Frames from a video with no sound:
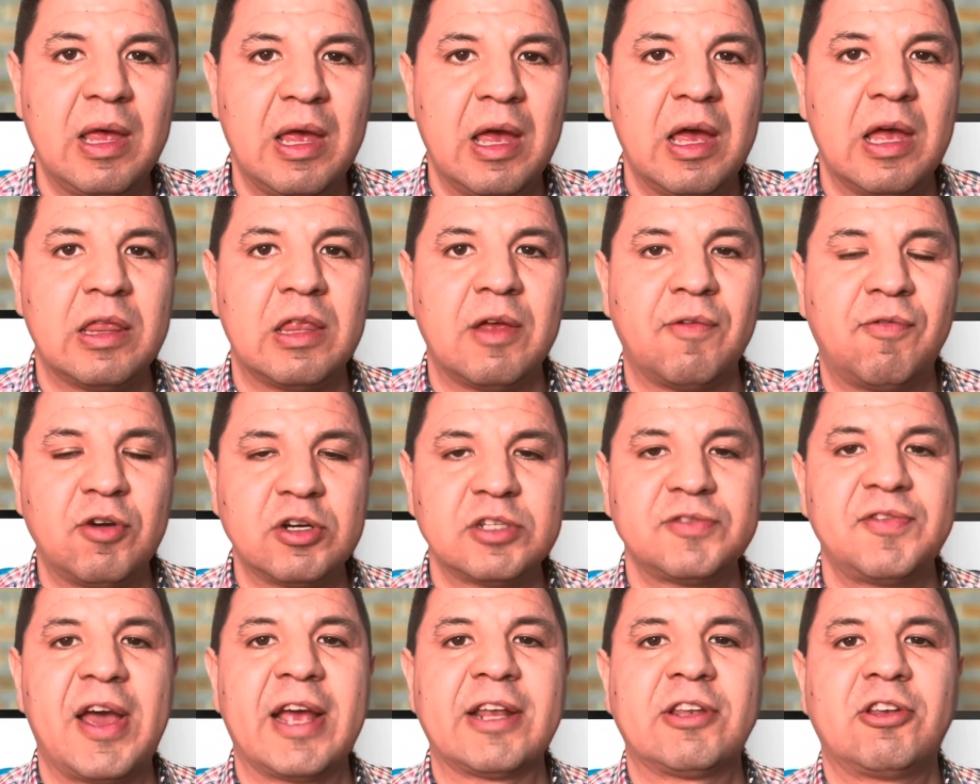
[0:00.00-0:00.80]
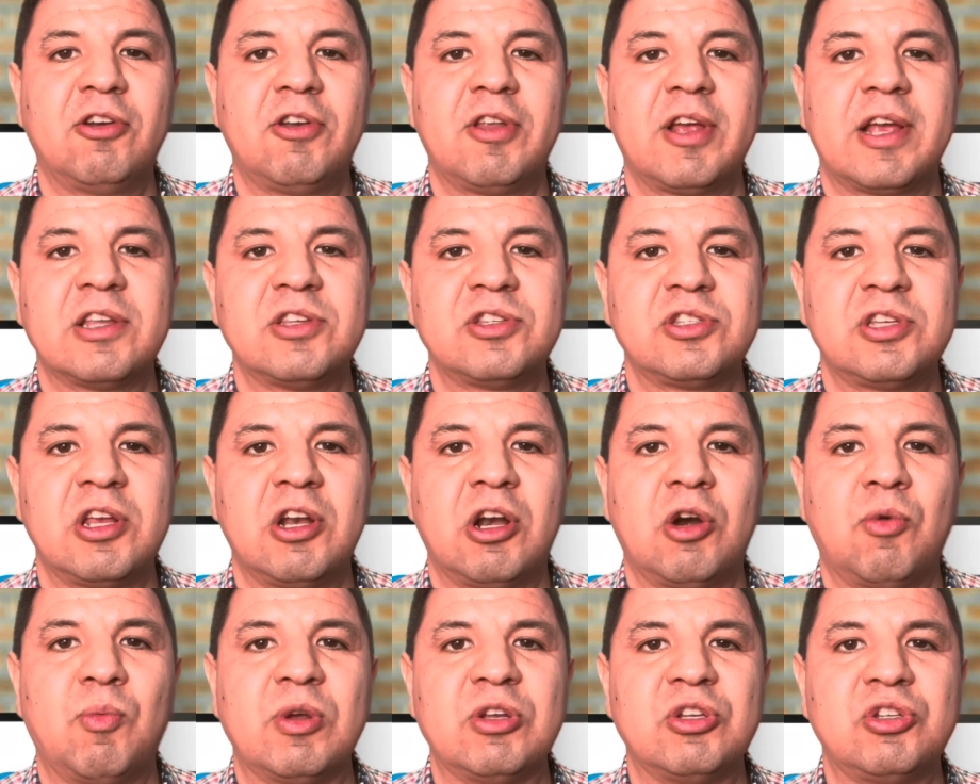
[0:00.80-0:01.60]
The first factor to consider
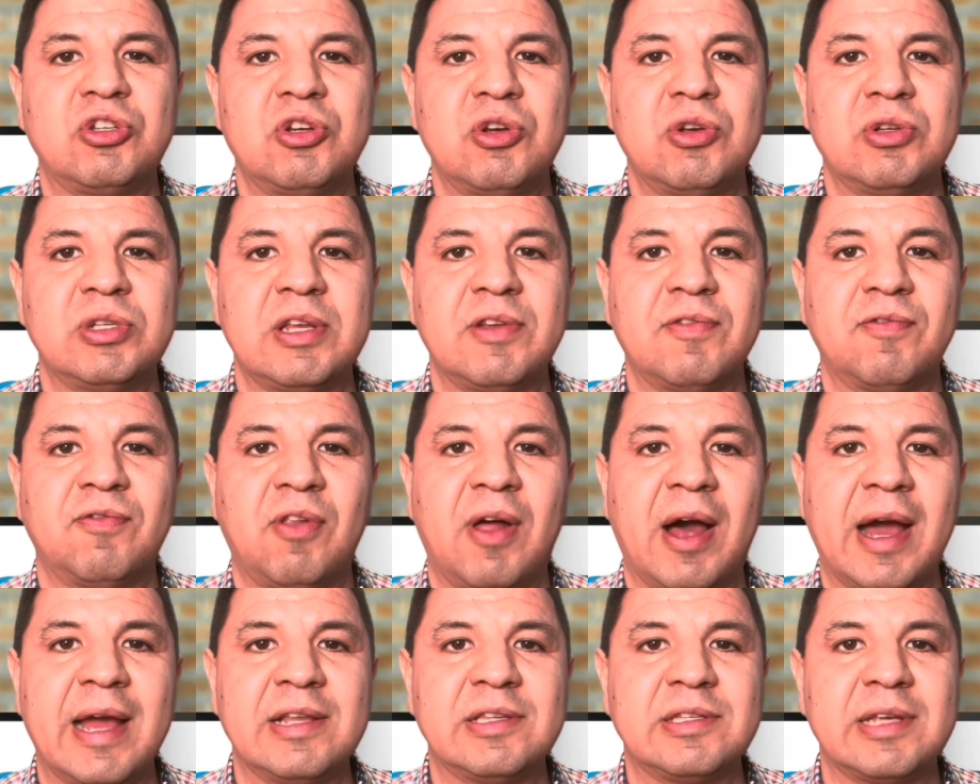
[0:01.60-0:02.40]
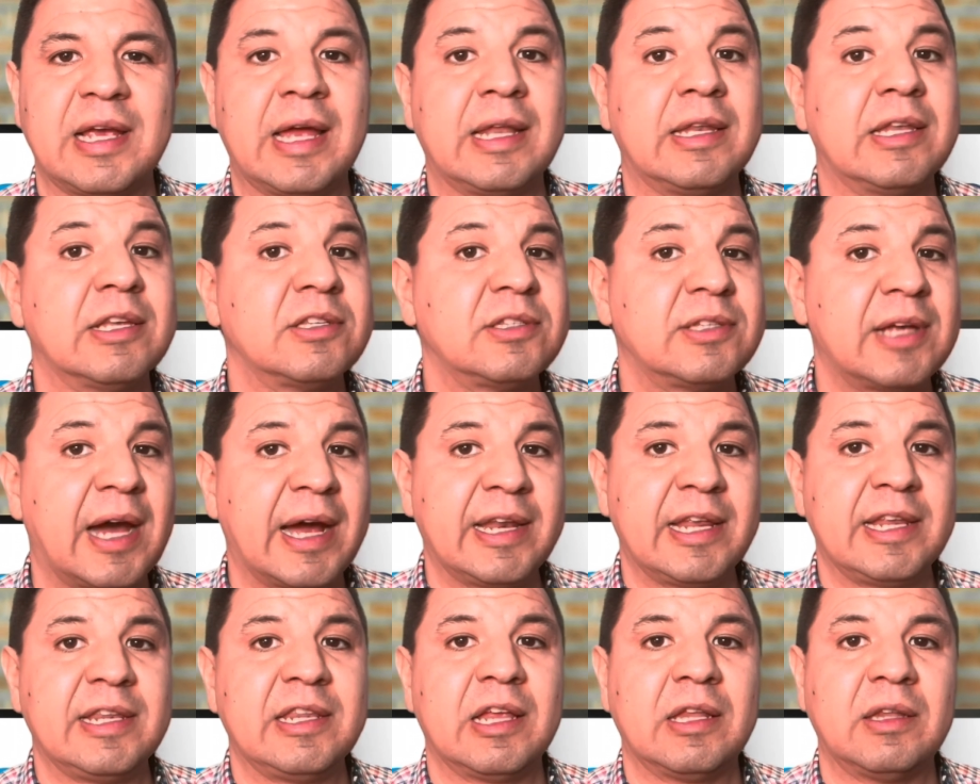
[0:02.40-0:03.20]
when choosing flights and
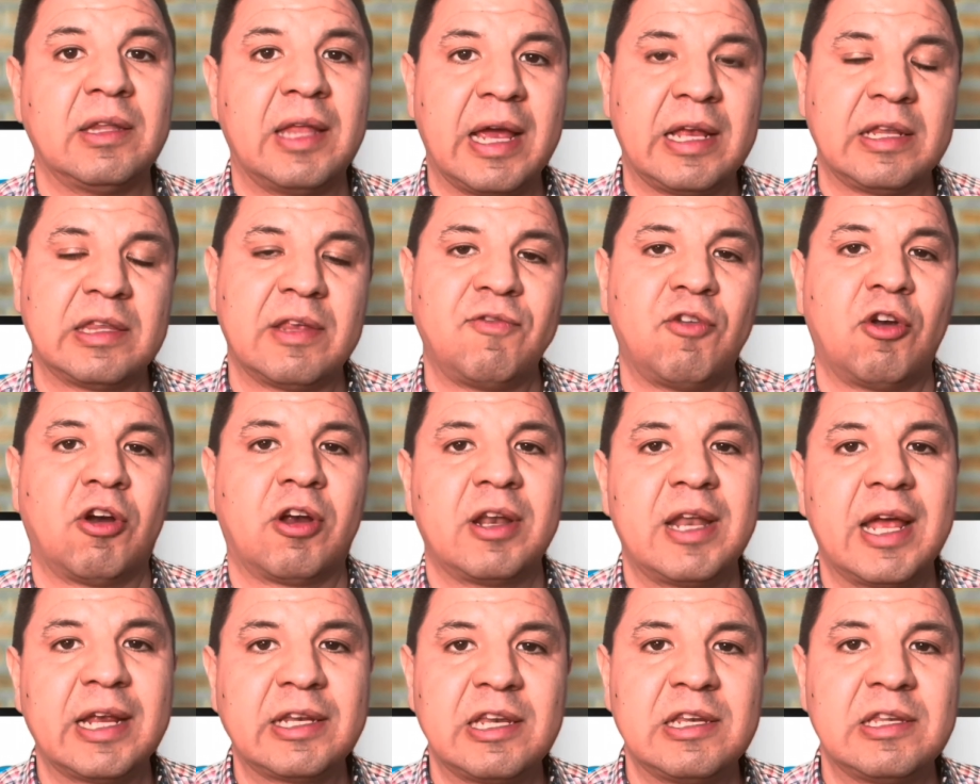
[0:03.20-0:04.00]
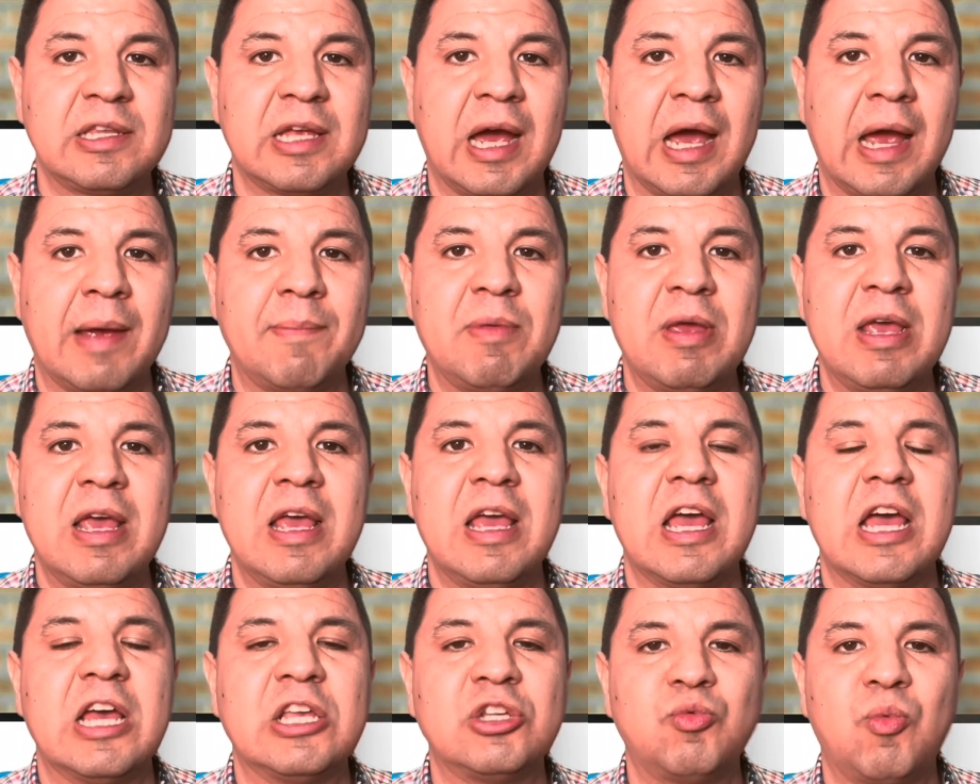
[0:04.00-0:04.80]
deciding the length of your connecting time
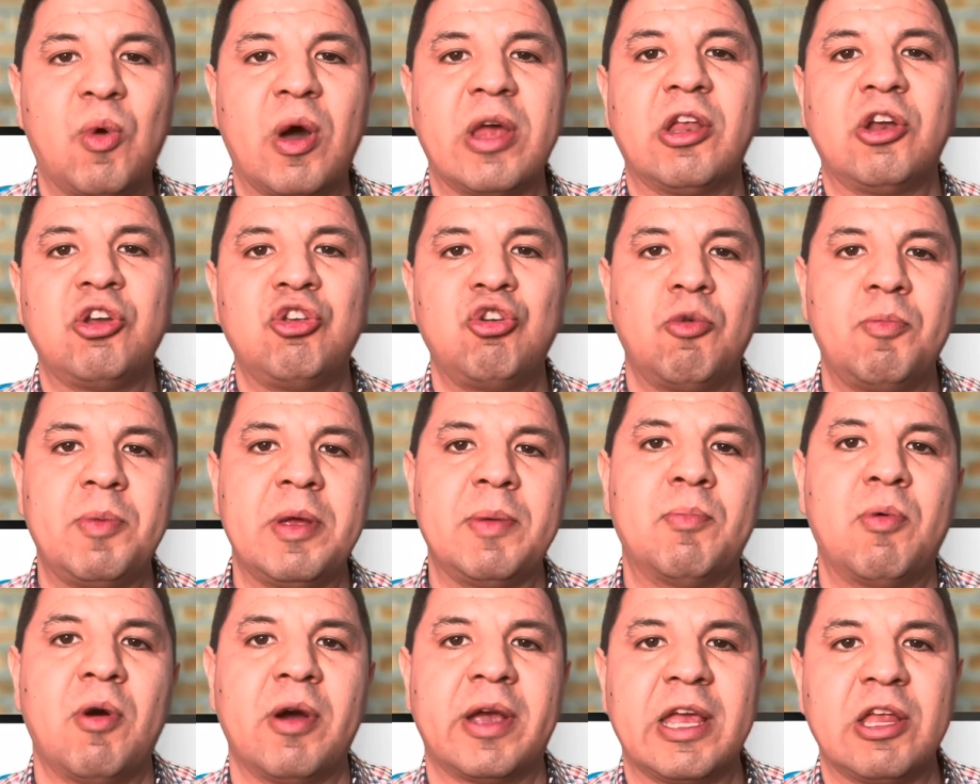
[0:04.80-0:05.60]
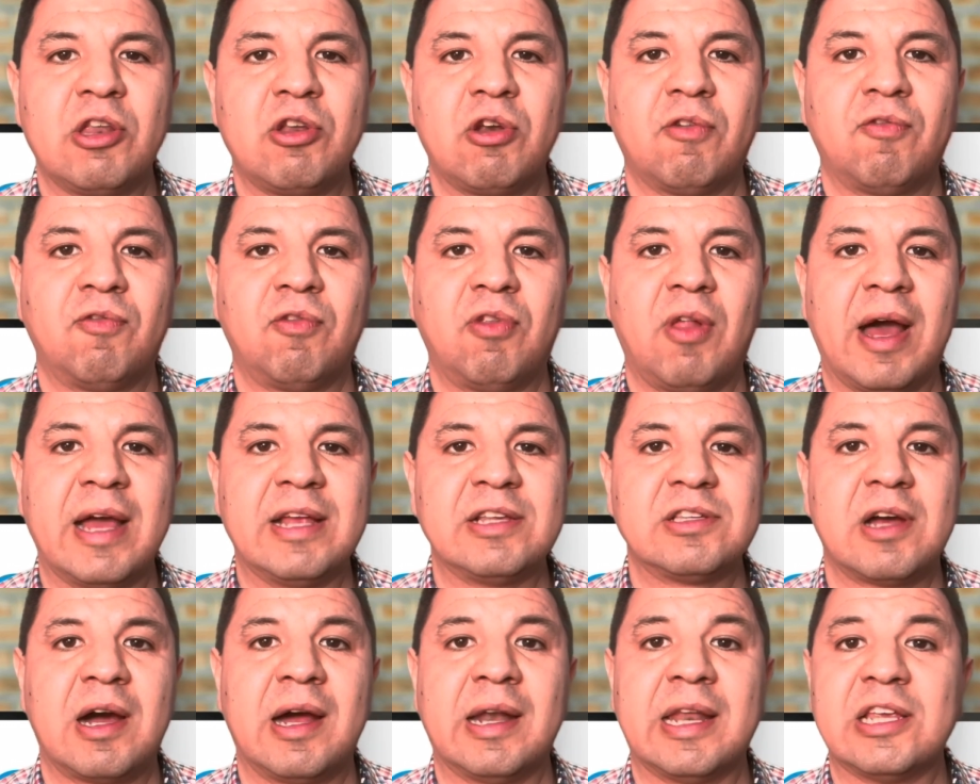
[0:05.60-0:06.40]
is whether you'll be booking your flights
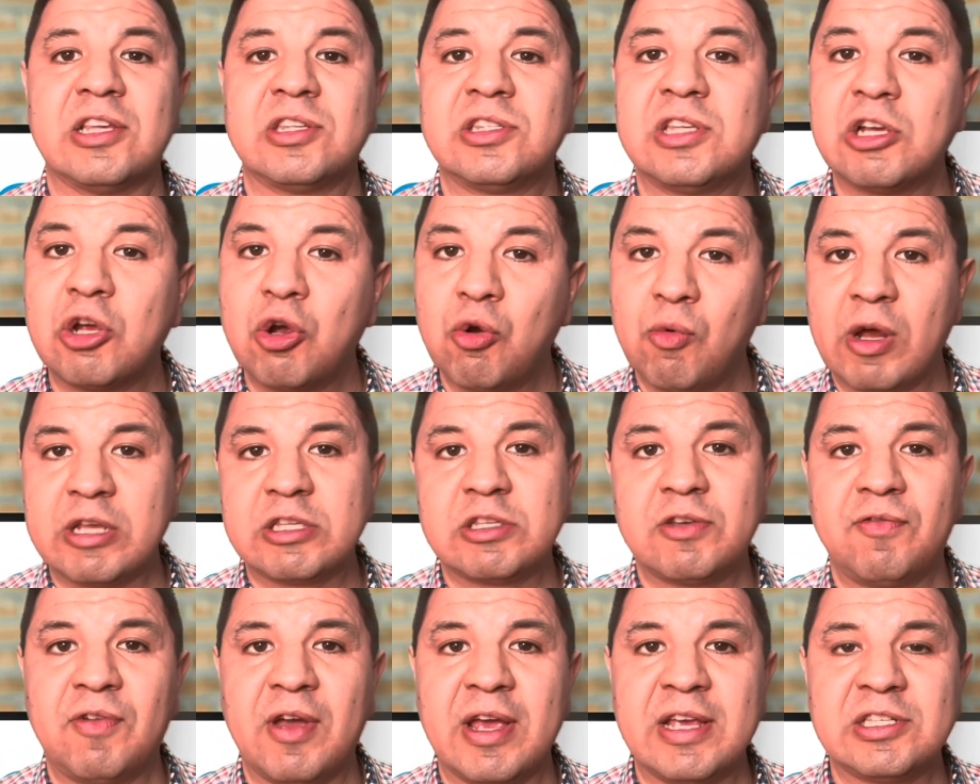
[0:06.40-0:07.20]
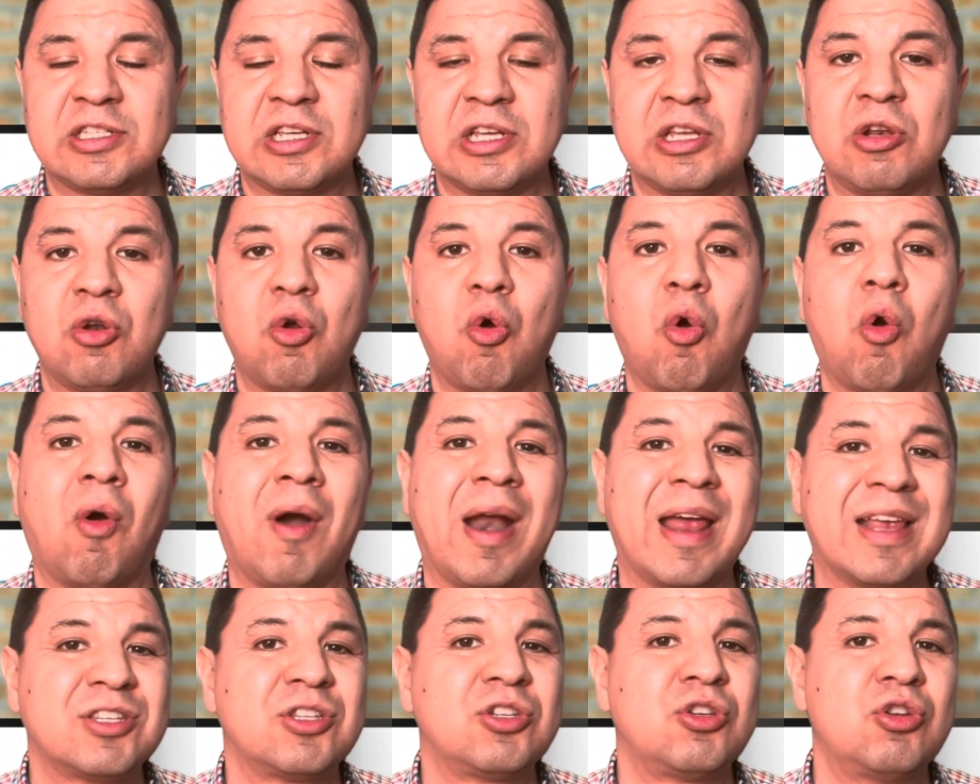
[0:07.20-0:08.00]
on a single reservation or
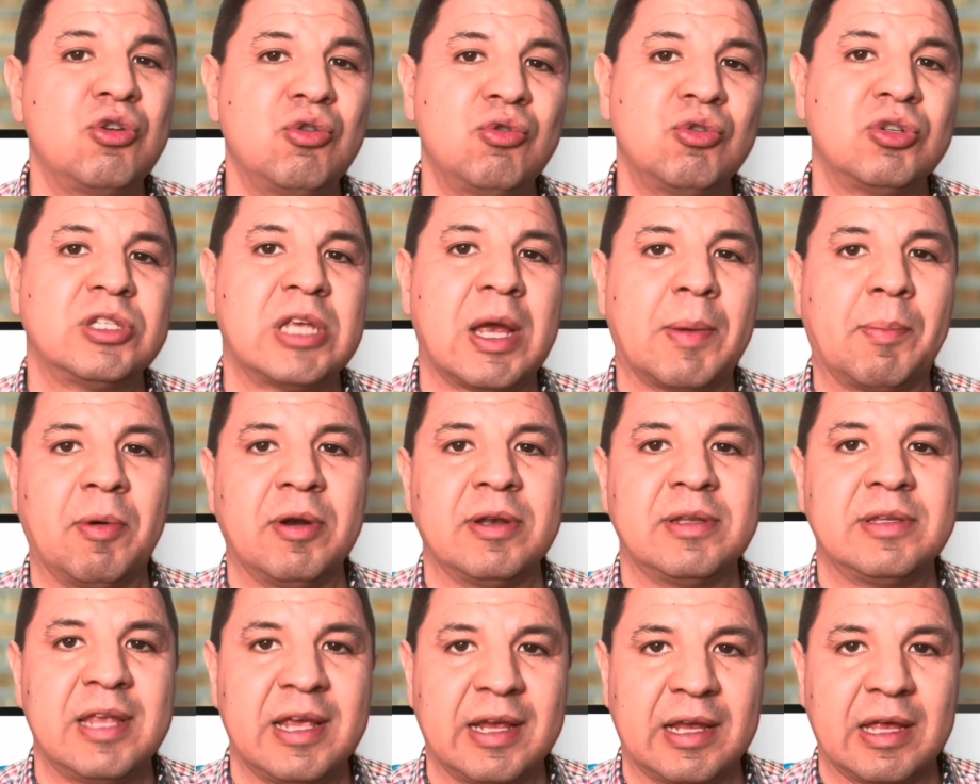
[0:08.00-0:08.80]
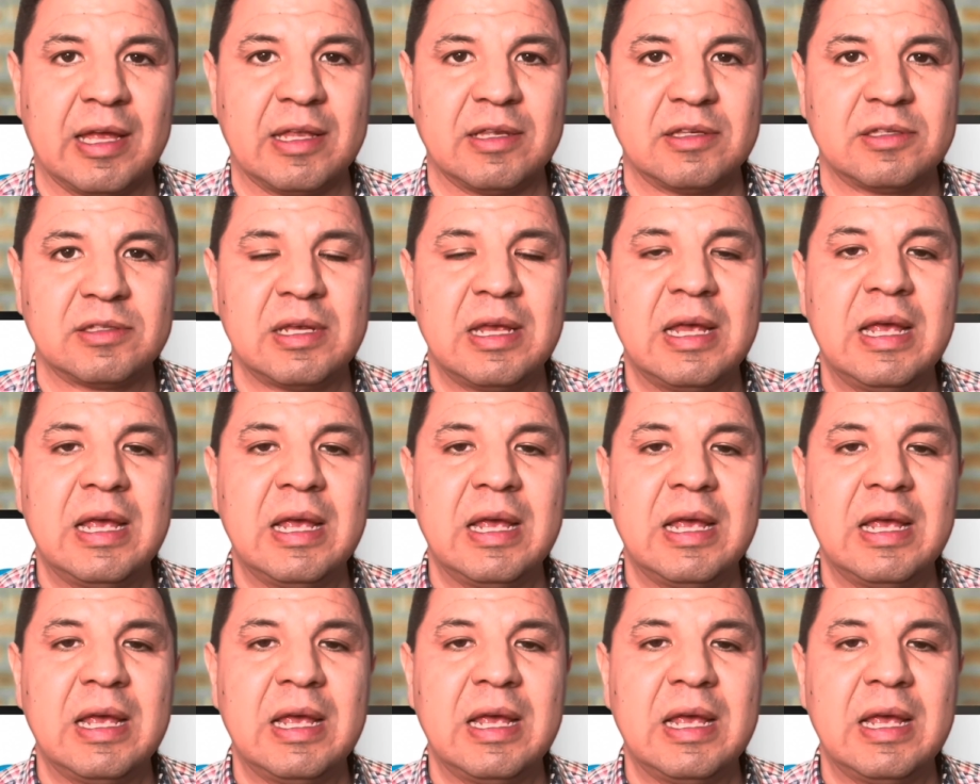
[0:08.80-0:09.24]
as two separate tickets.